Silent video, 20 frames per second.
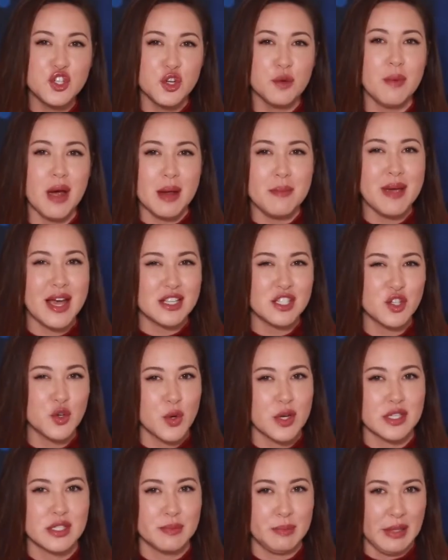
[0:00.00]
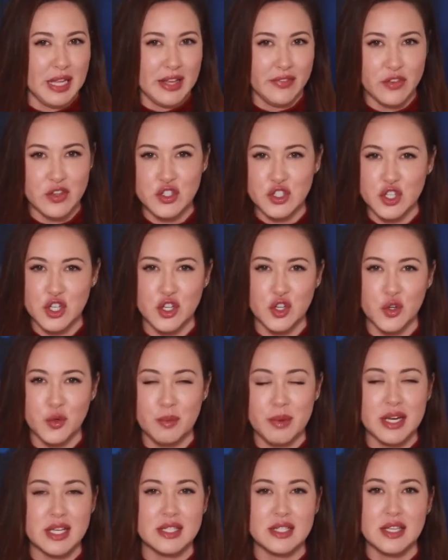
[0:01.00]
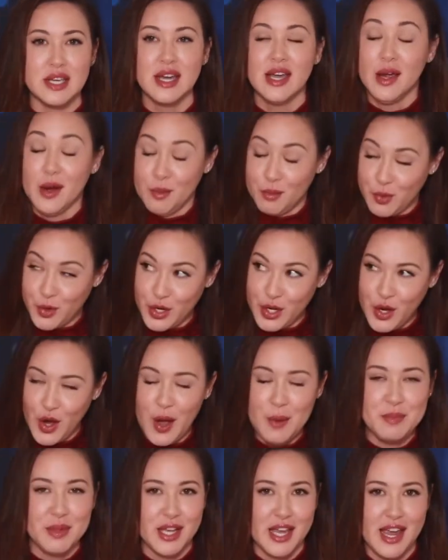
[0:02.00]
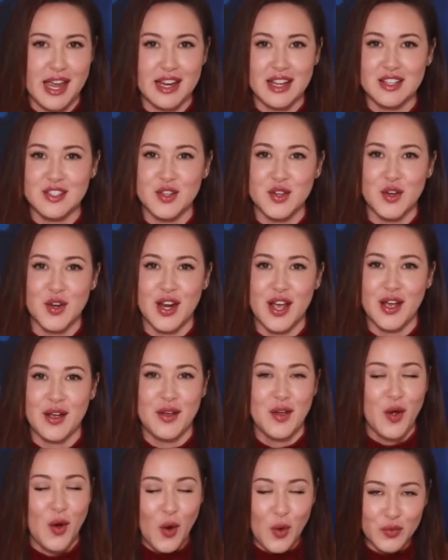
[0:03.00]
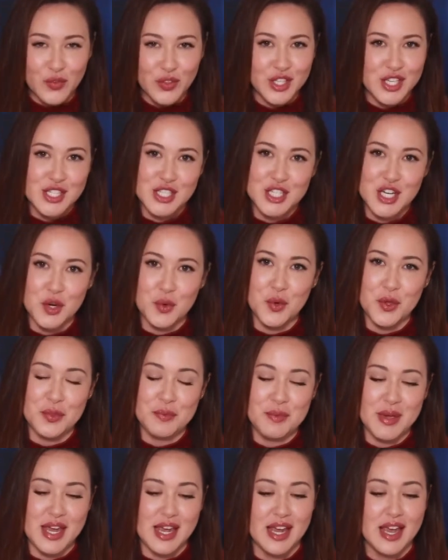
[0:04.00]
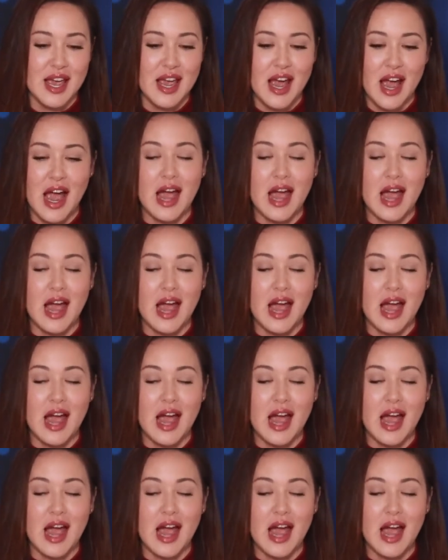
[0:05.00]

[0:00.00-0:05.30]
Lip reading: to do my best to explain this to you, but it's pretty complicated. So you're going to hopefully stick with me.